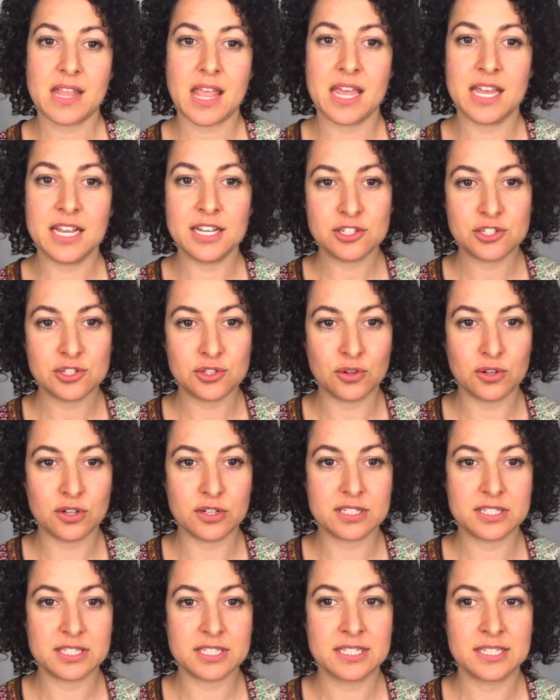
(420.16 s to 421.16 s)
In
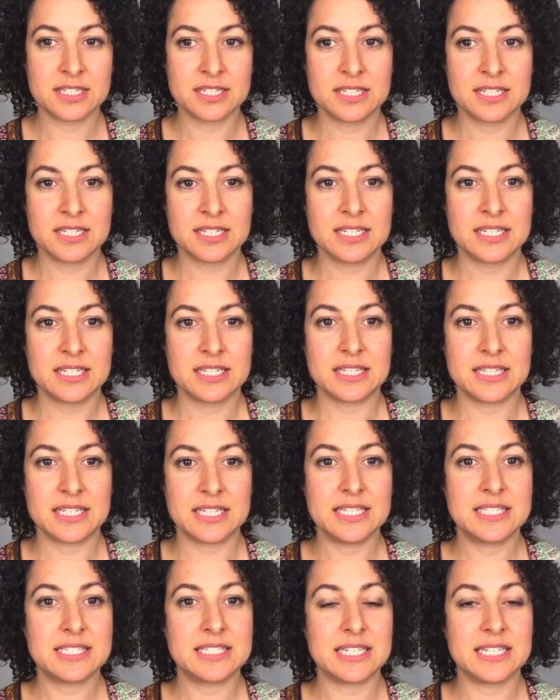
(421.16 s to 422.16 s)
short,
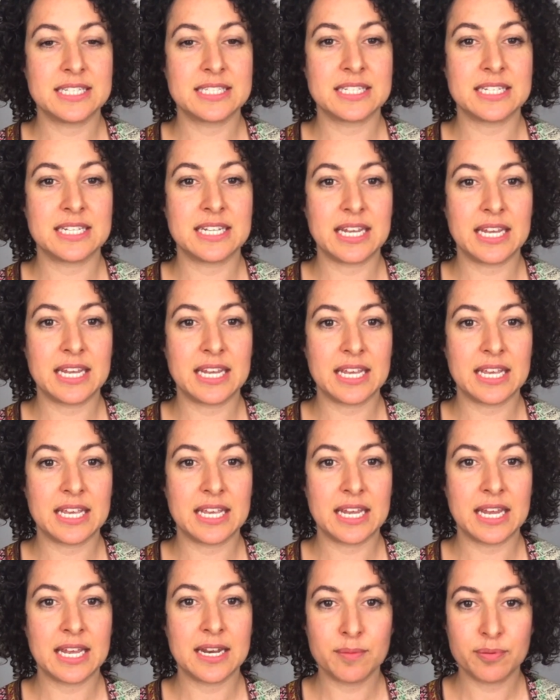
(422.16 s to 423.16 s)
this is an
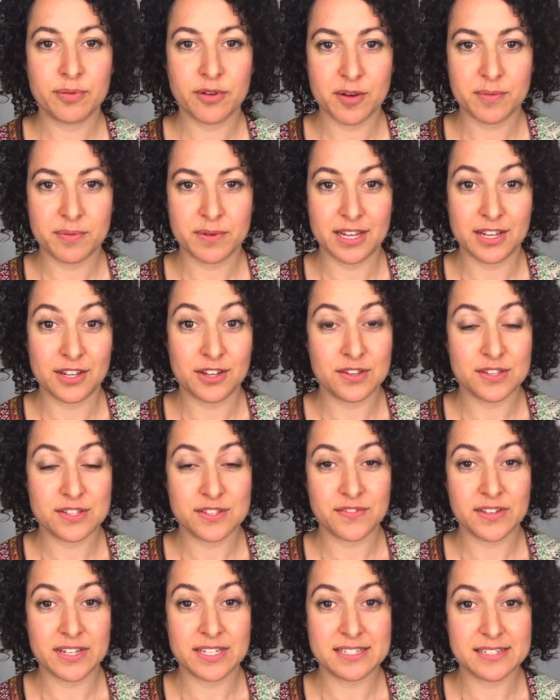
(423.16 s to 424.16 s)
inappropriate use
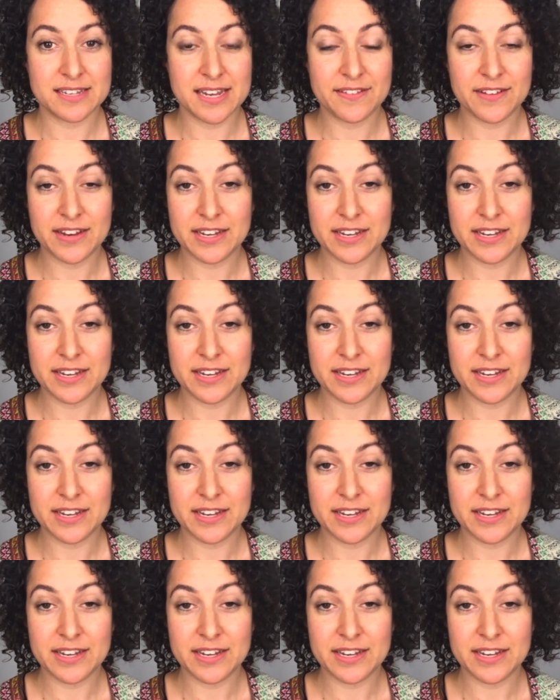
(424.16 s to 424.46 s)
of internet